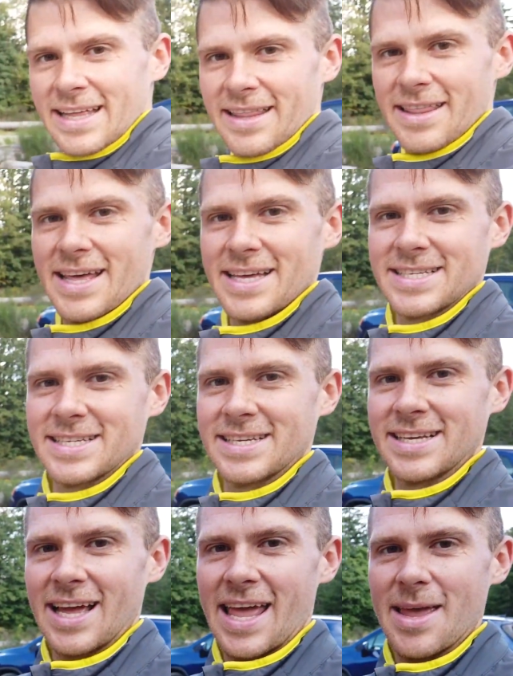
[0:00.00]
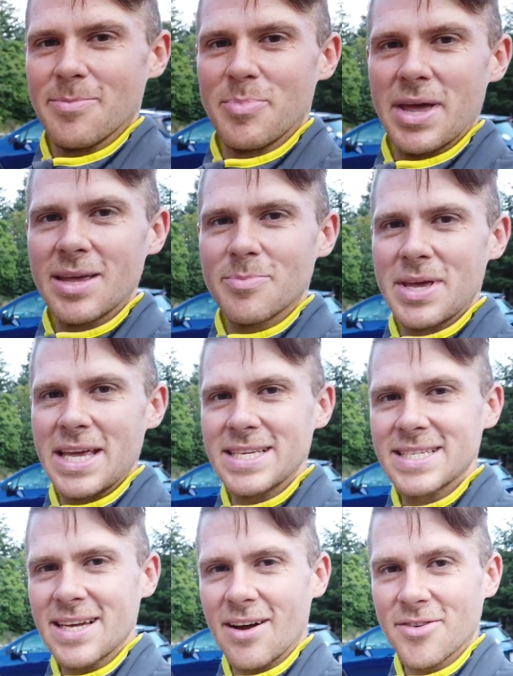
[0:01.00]
this, a big
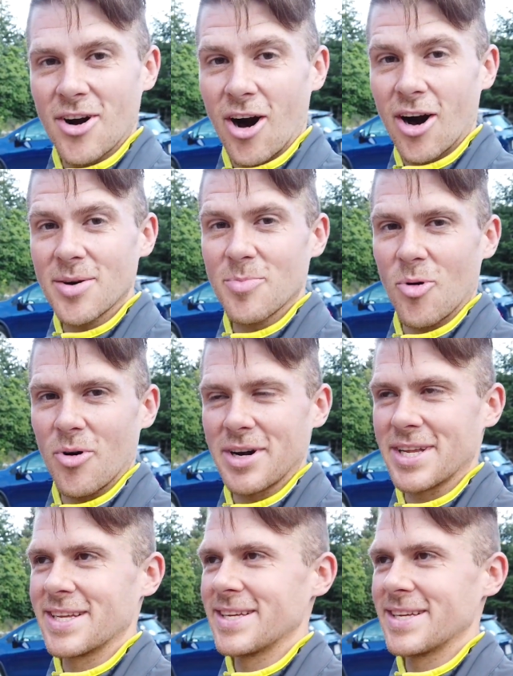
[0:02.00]
piece of cardboard.